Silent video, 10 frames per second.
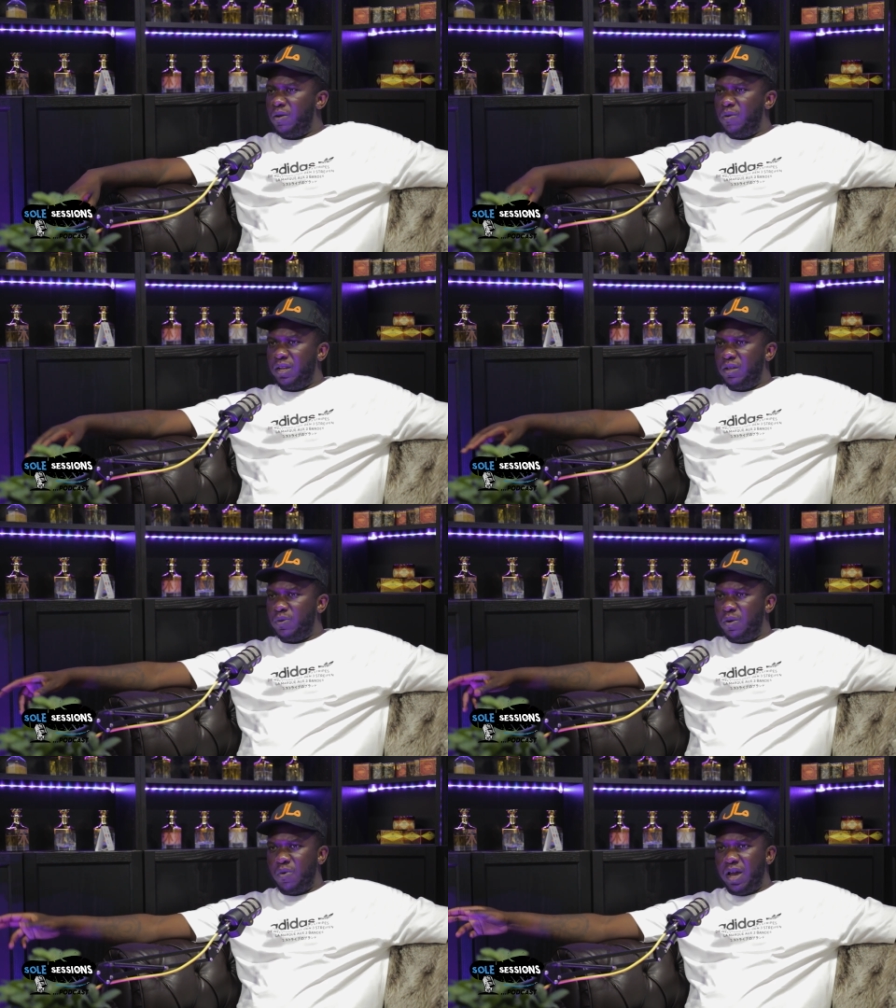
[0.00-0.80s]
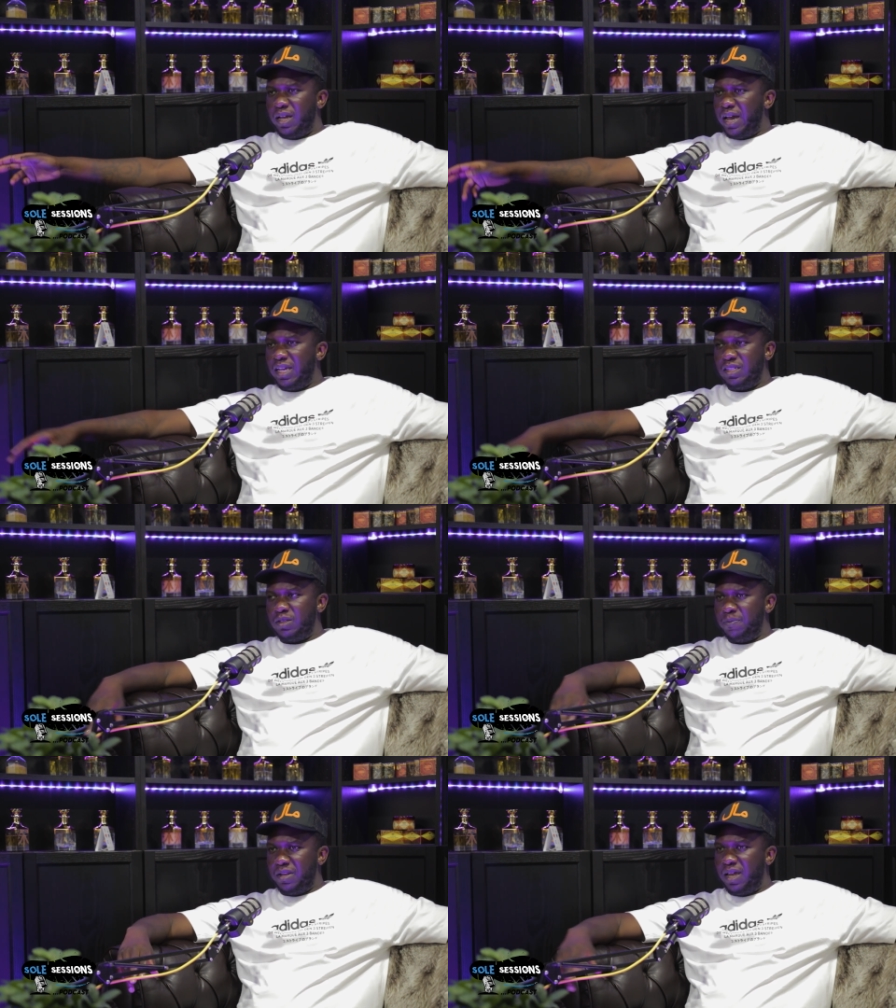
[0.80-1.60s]
when there was one white guy
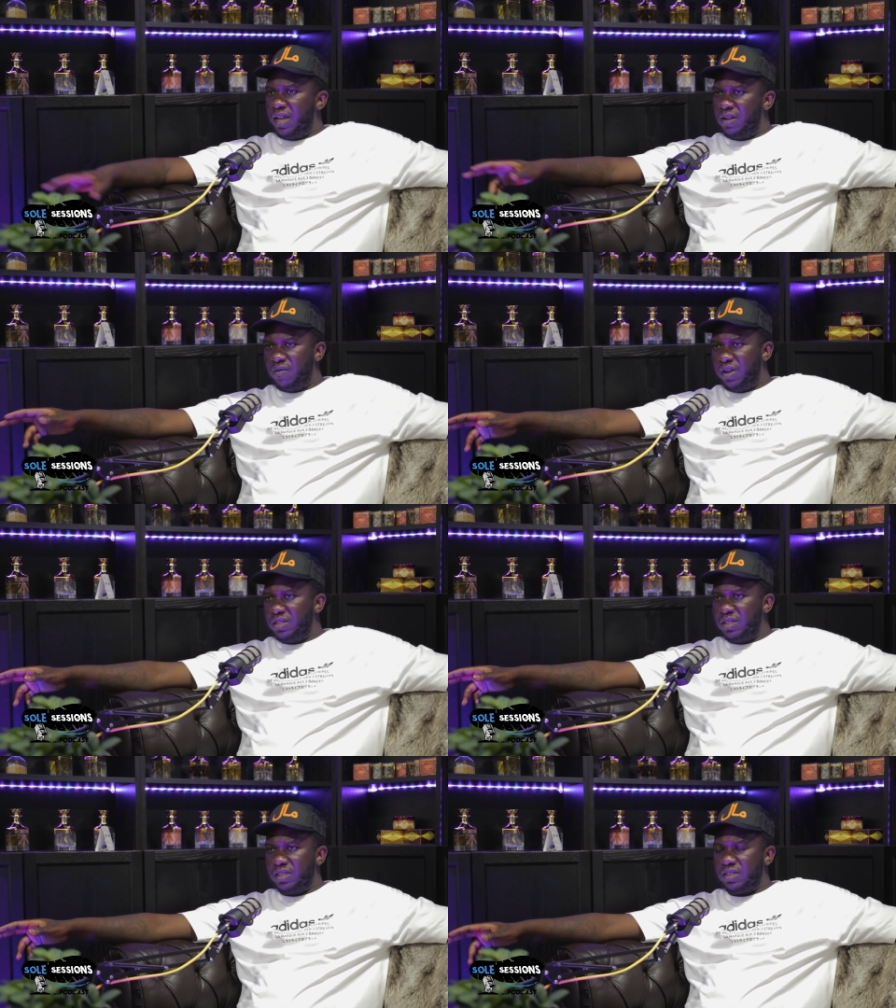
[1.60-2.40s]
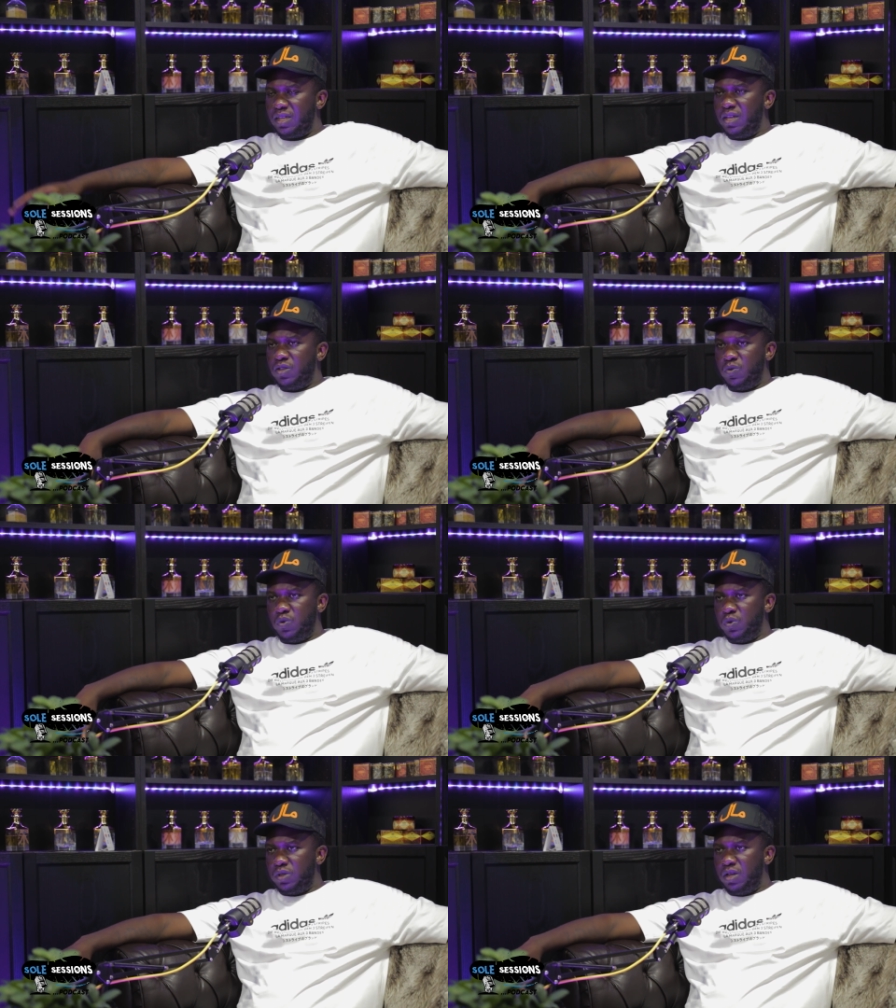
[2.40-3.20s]
just being a hella racist
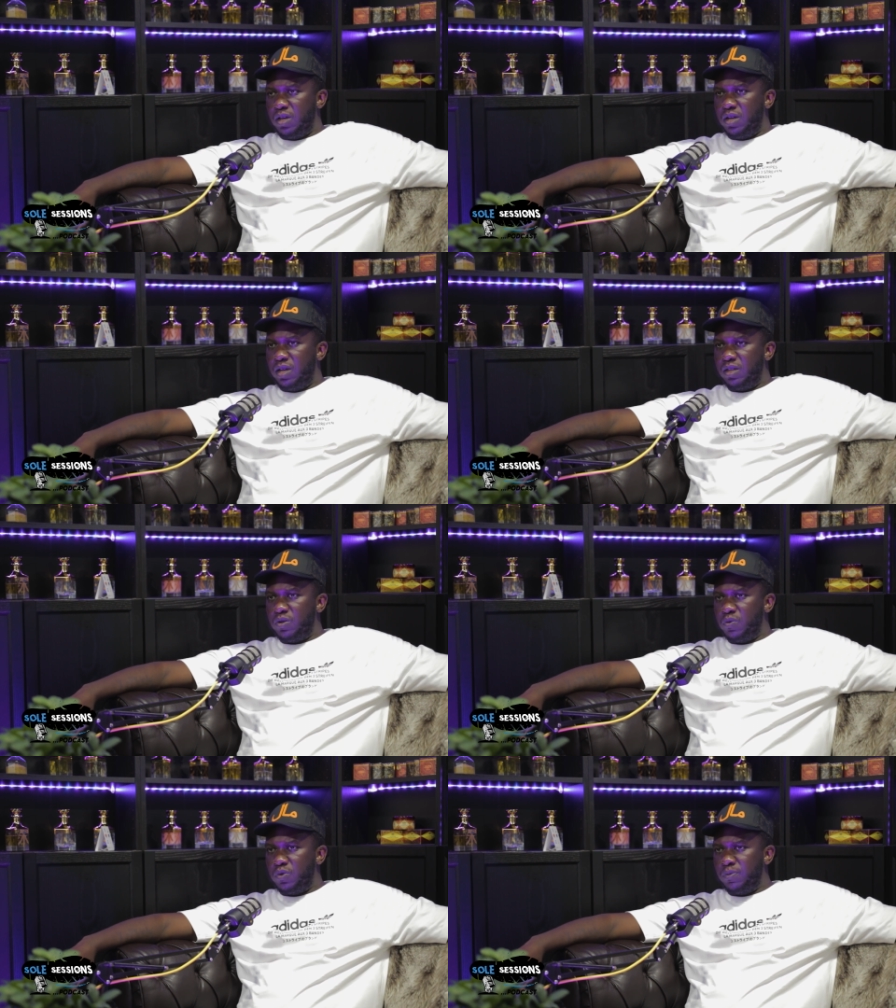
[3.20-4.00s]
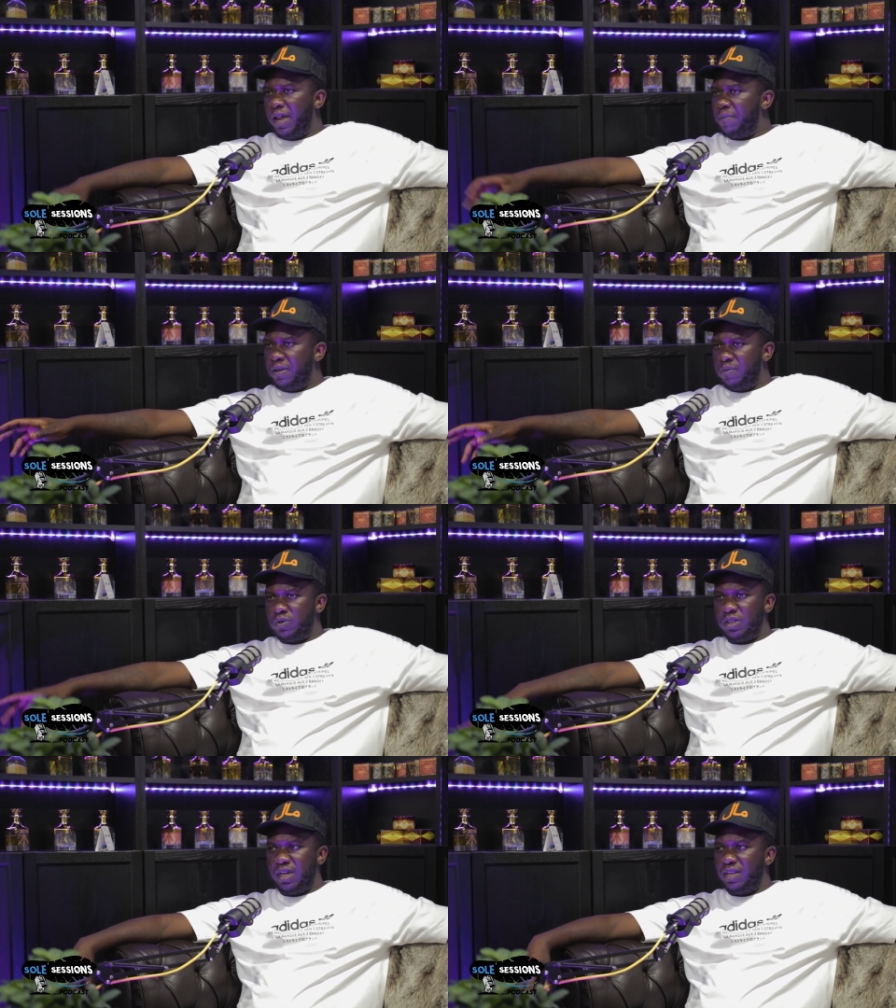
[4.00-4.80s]
towards black people,
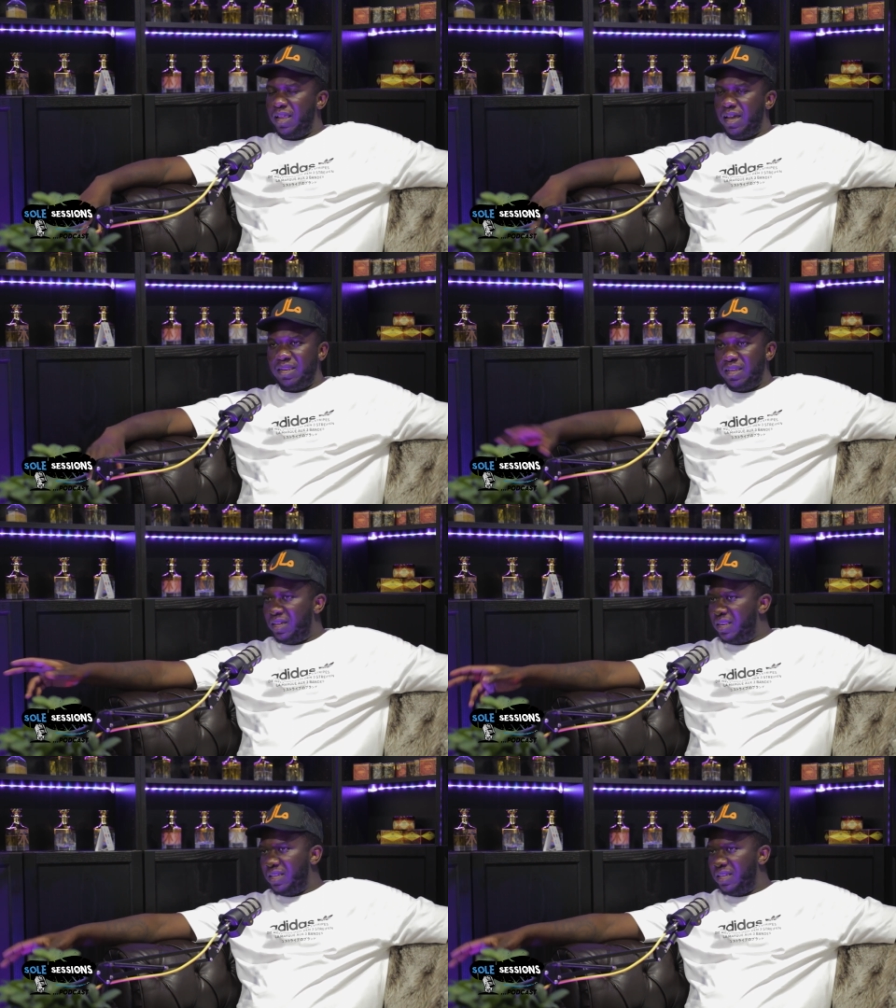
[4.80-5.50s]
saying like nigger